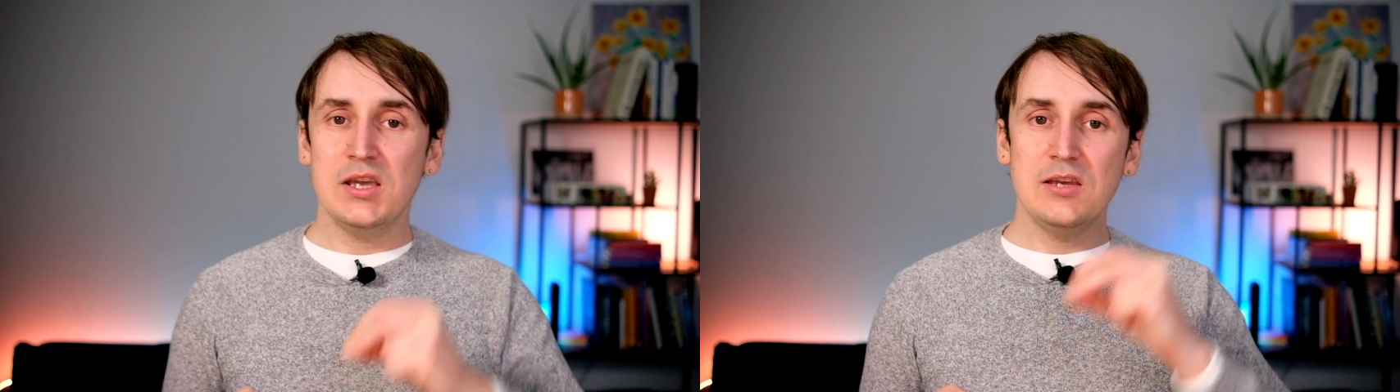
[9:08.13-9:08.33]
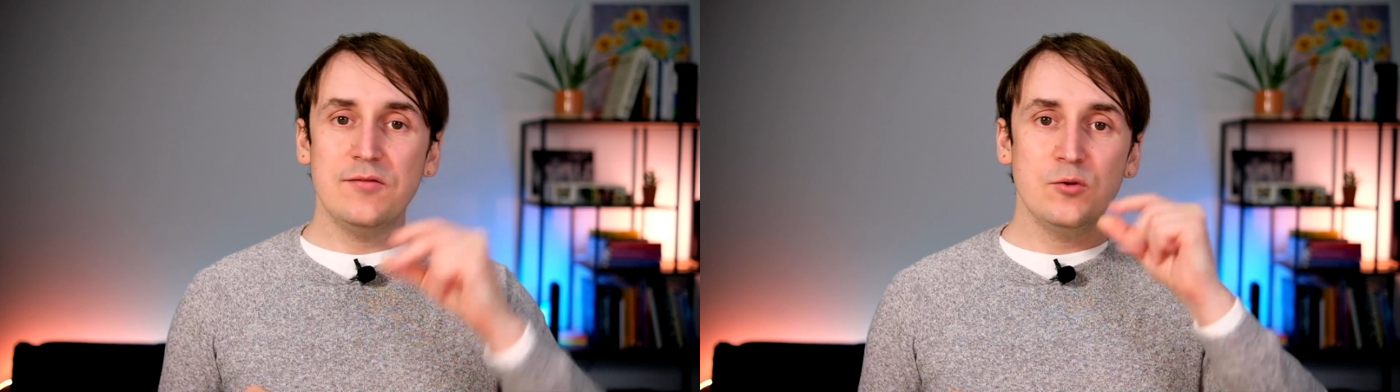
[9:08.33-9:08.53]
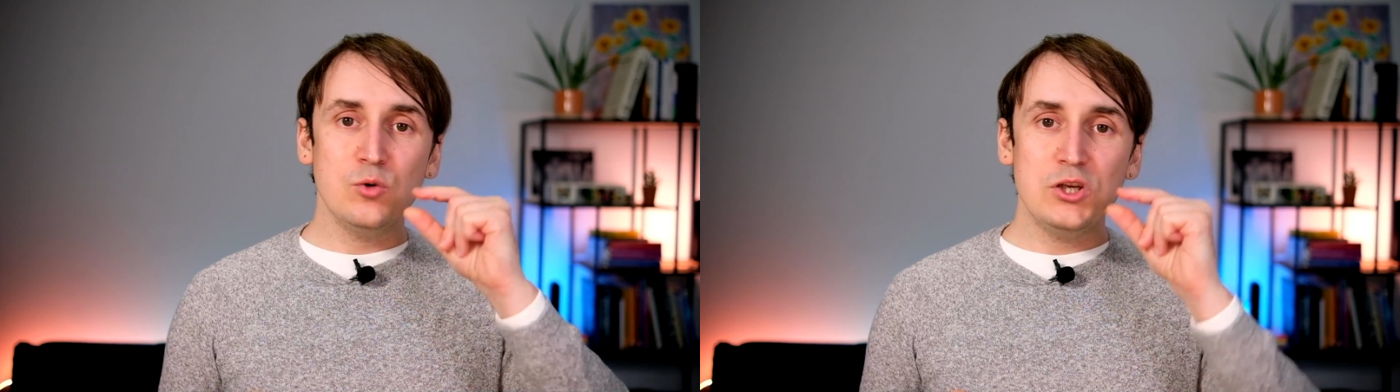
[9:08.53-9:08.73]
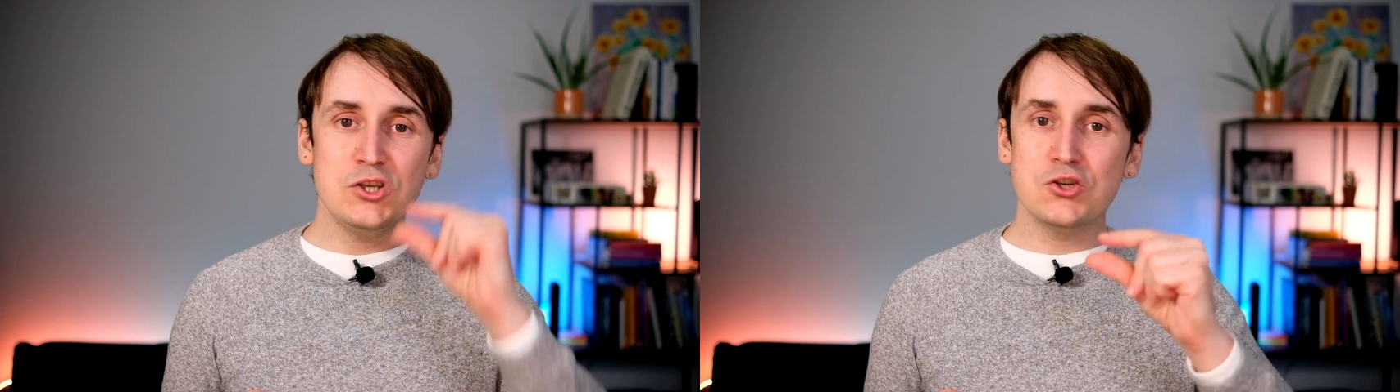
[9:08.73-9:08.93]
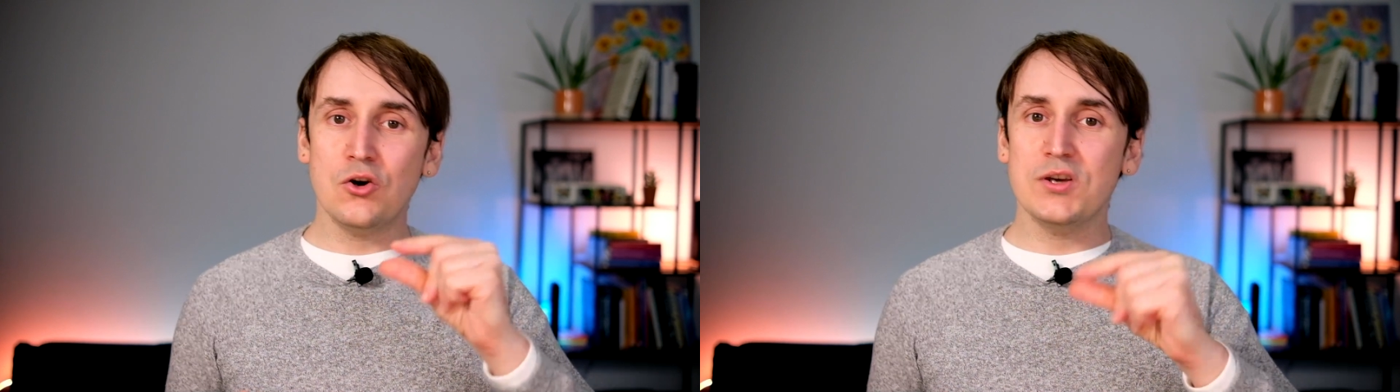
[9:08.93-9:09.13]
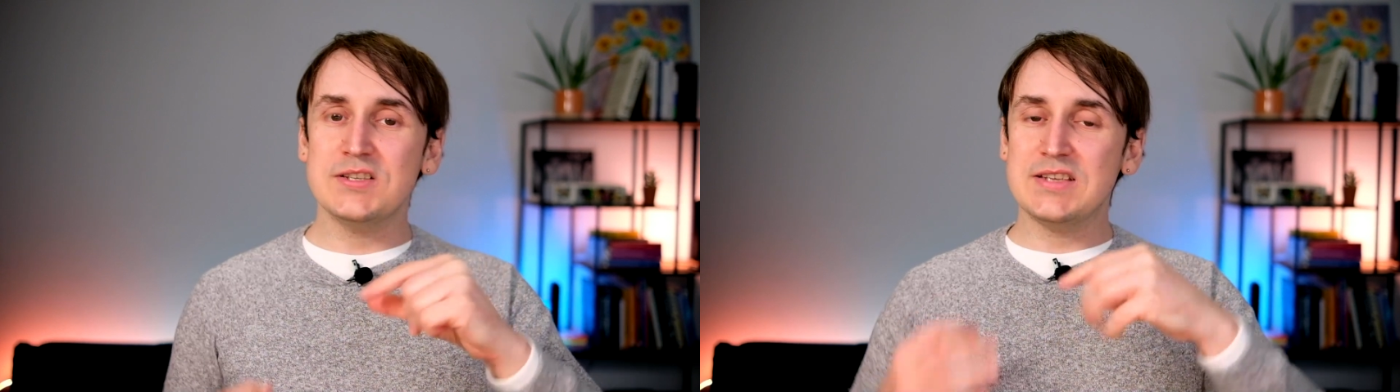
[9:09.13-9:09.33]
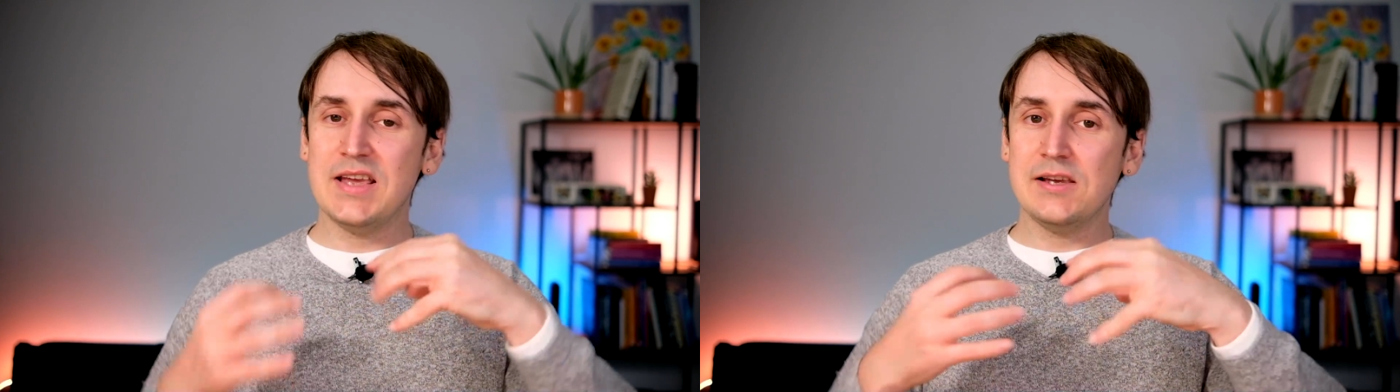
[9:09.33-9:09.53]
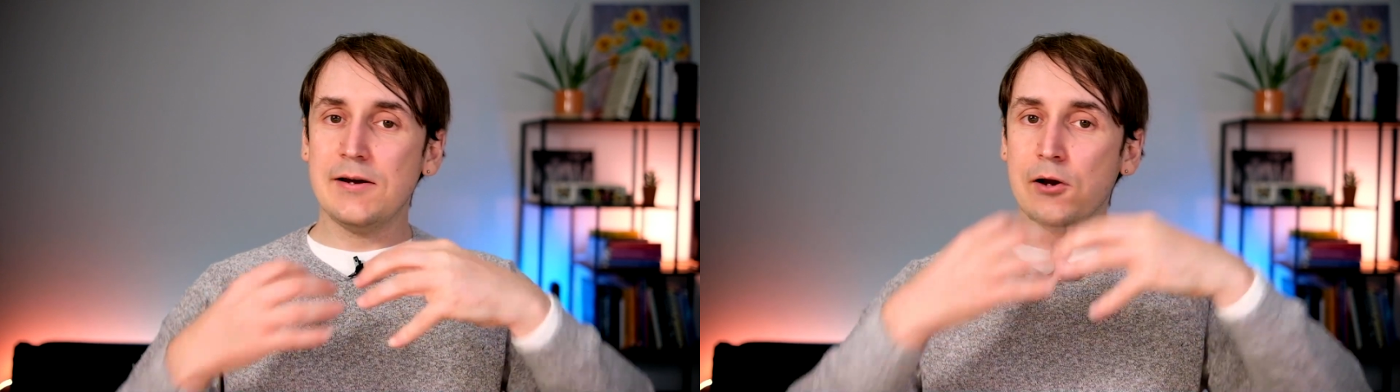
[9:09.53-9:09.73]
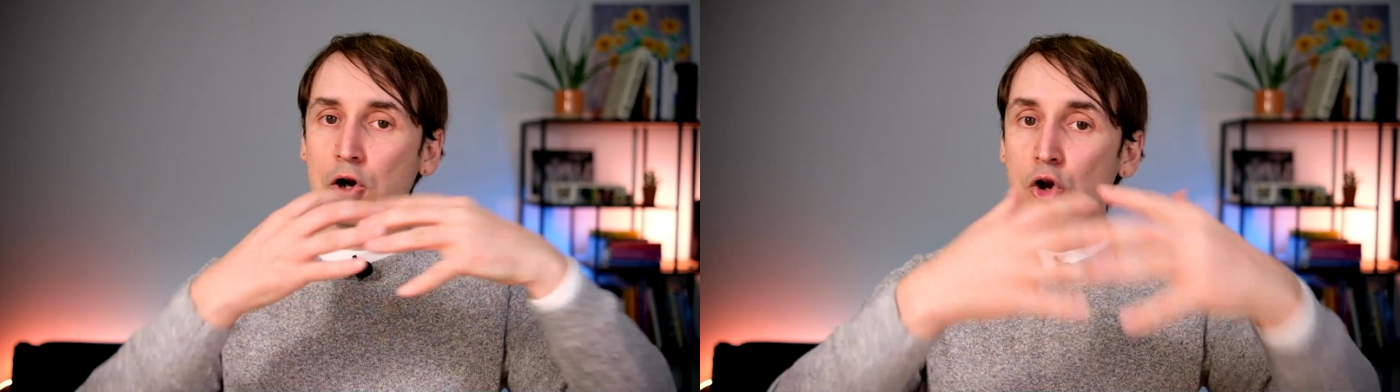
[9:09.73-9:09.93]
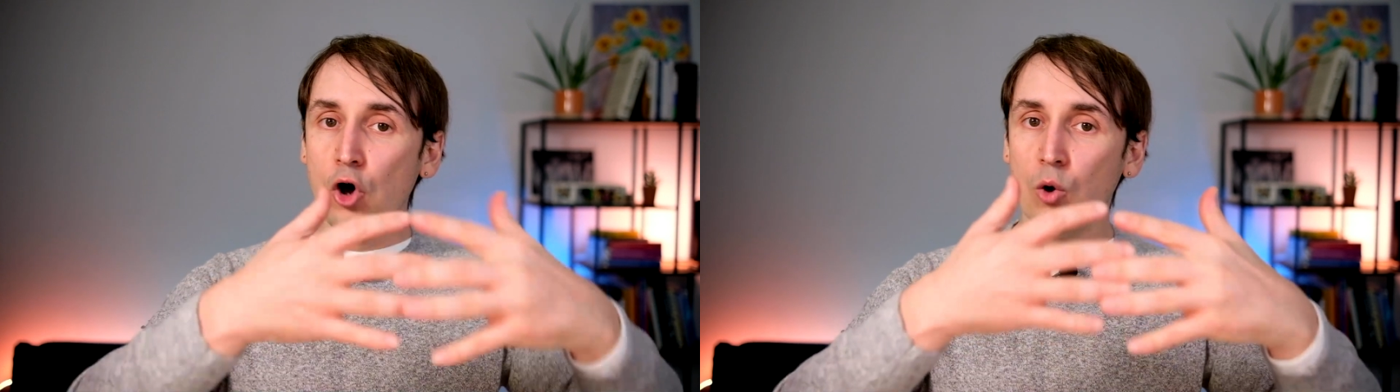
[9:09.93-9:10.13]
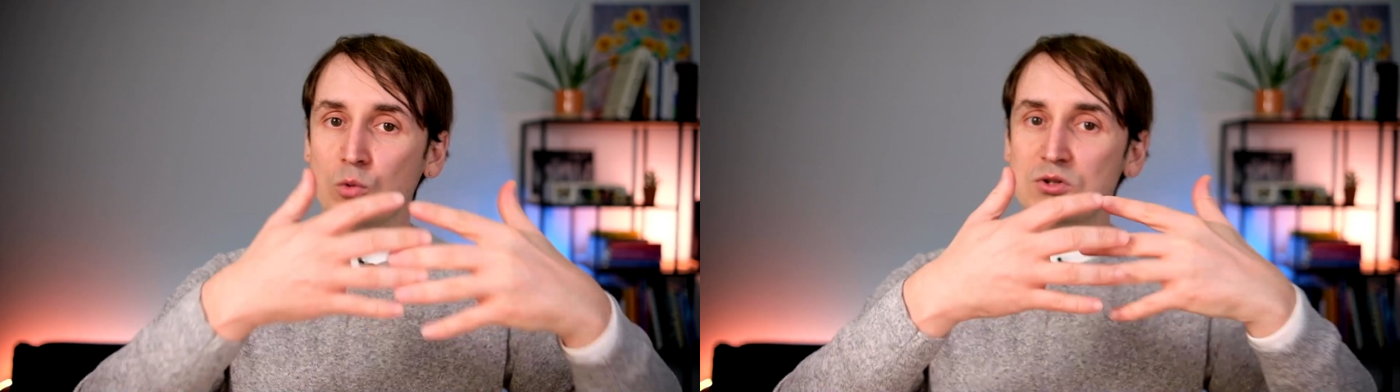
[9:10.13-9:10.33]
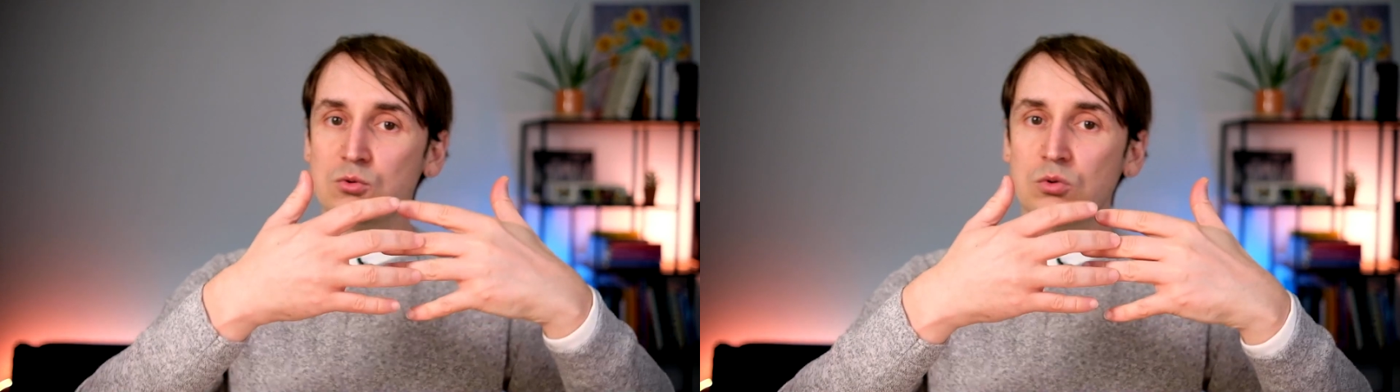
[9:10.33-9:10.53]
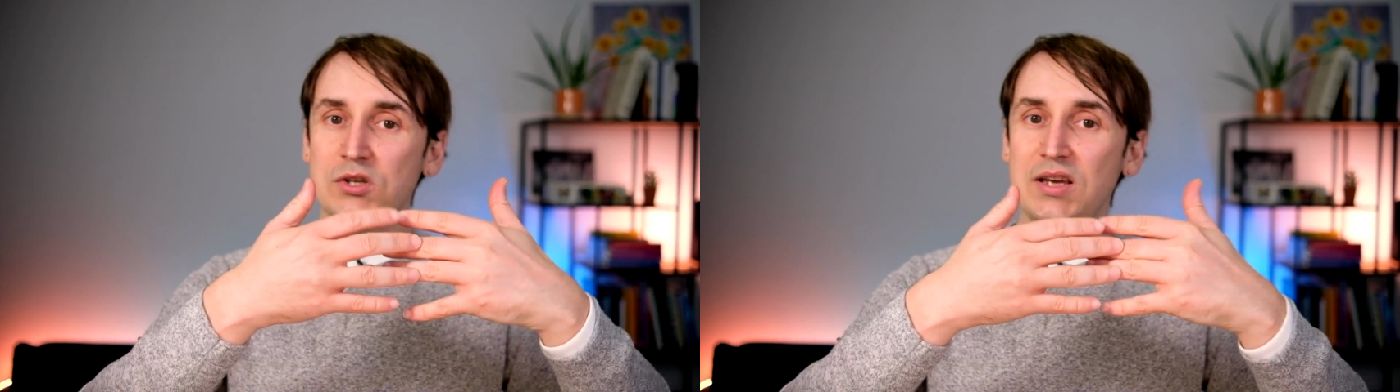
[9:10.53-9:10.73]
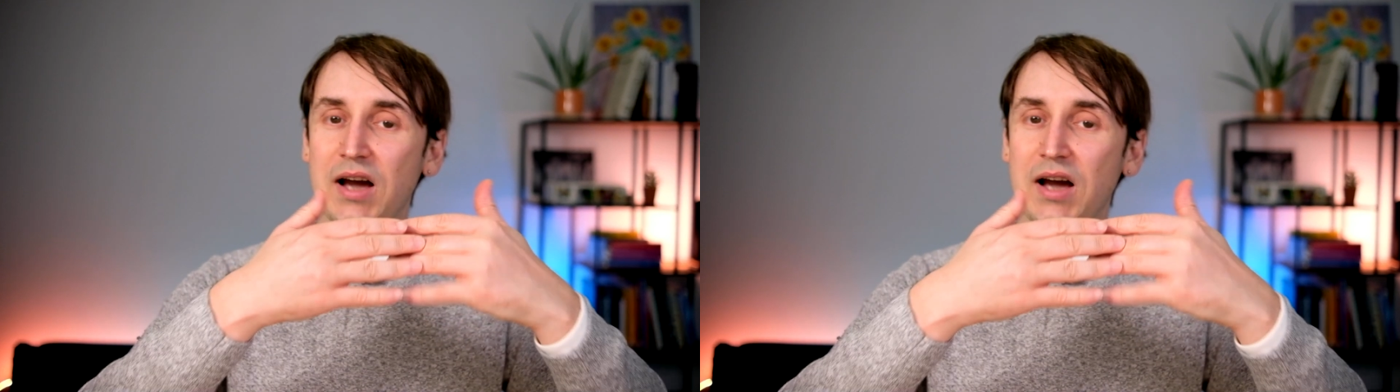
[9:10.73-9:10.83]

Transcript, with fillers: if you enjoy staying close to the